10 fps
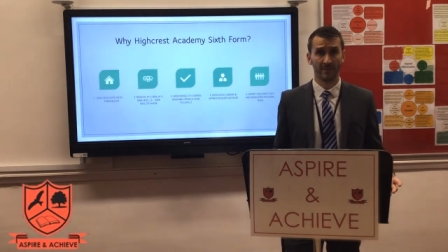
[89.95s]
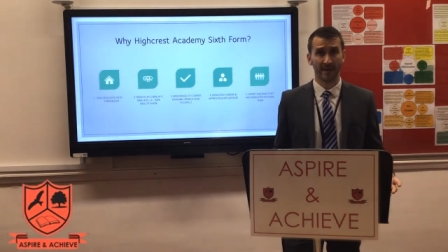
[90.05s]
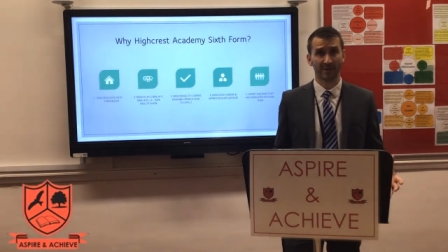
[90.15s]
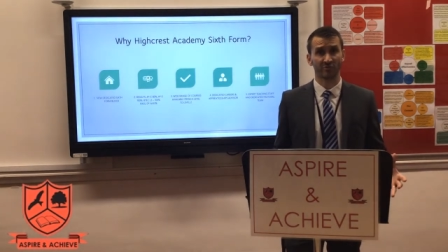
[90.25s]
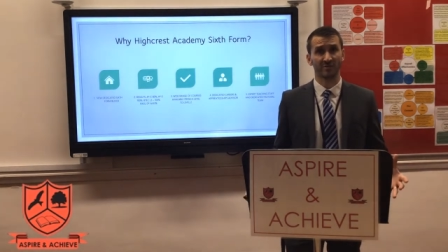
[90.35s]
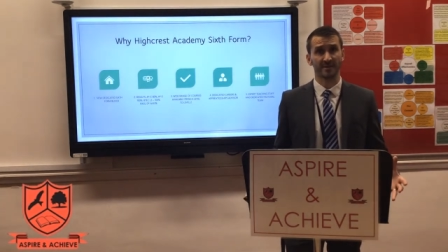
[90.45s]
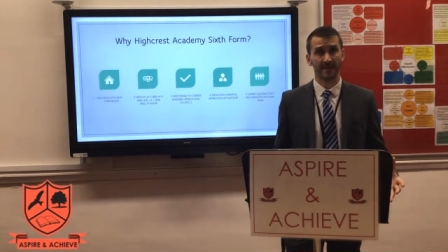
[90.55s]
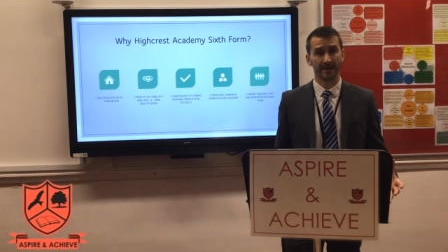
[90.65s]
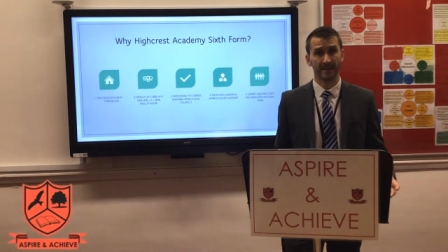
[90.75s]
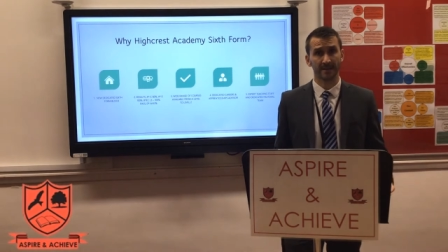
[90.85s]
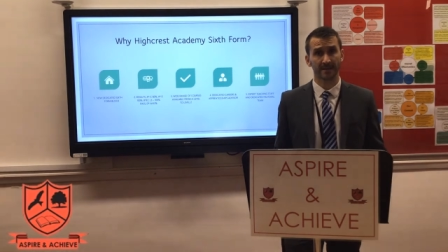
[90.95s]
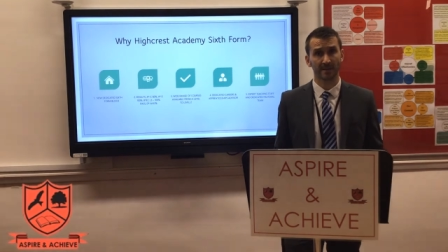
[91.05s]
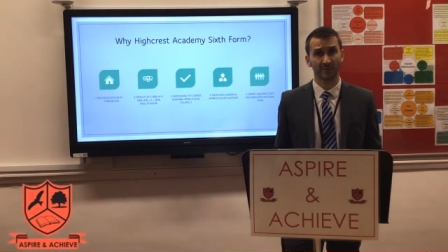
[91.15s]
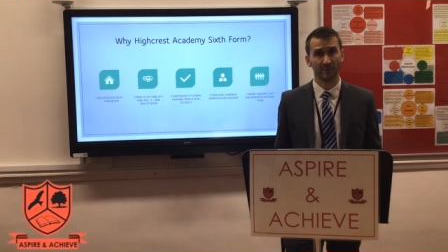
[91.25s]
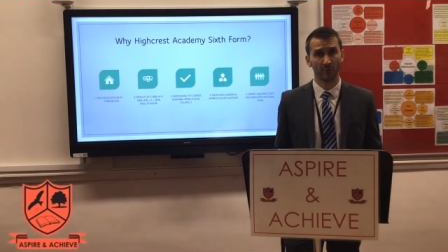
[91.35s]
an extra year in the
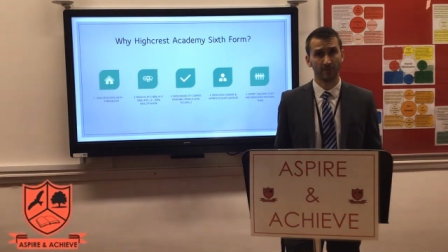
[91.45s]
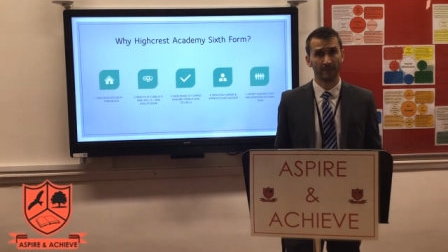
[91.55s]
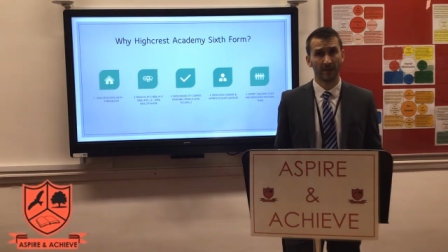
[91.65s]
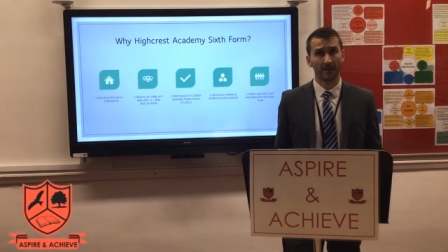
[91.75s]
sixth form